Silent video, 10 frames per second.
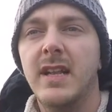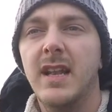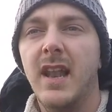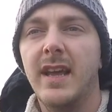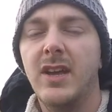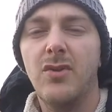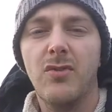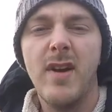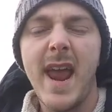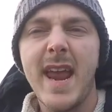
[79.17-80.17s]
like
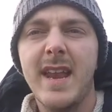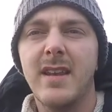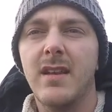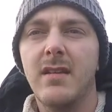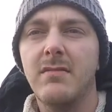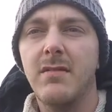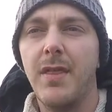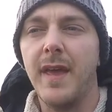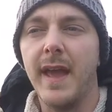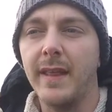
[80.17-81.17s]
crane
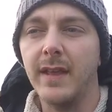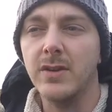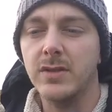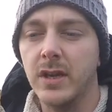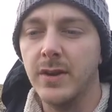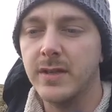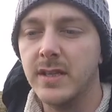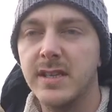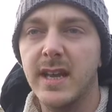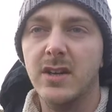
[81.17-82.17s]
thing that used to go into the sea.